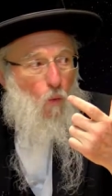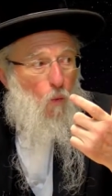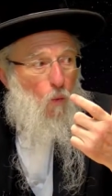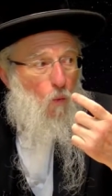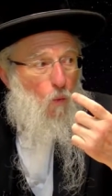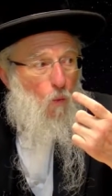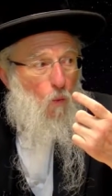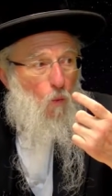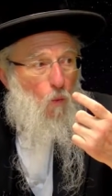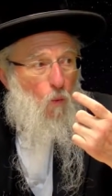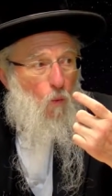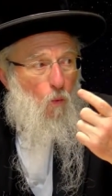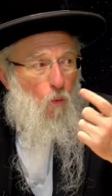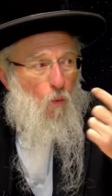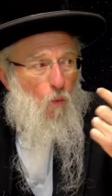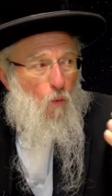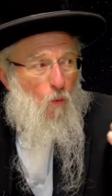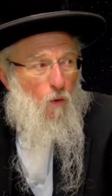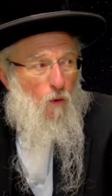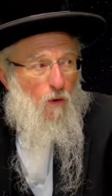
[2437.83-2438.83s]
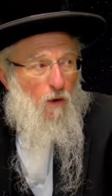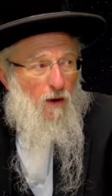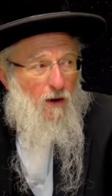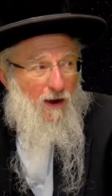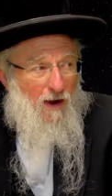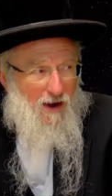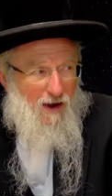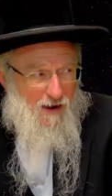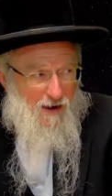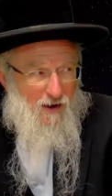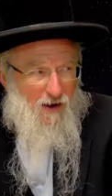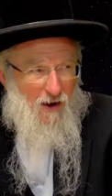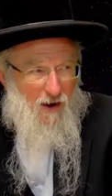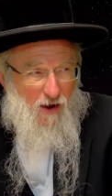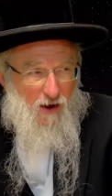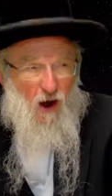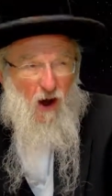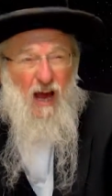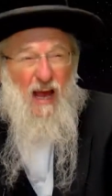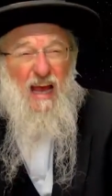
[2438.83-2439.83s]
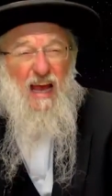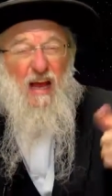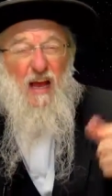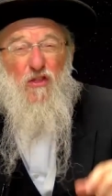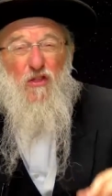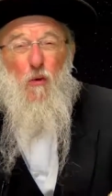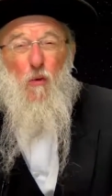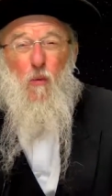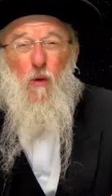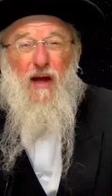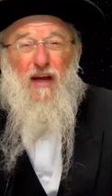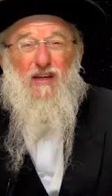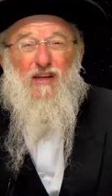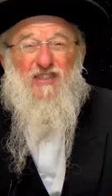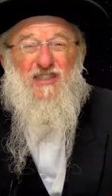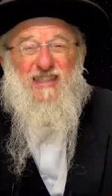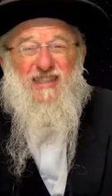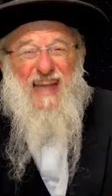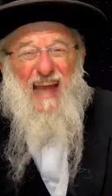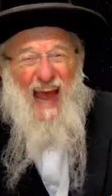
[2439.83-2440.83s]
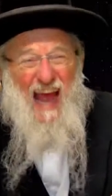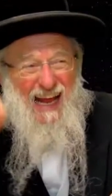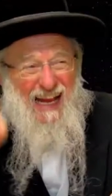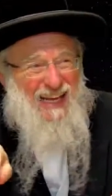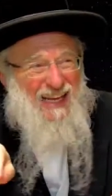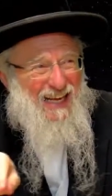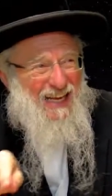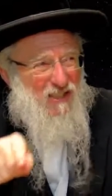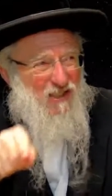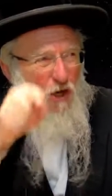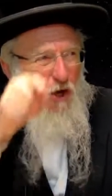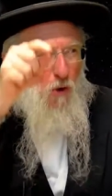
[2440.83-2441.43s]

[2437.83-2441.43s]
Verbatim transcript: place upon which you stand is holy. The where you're standing is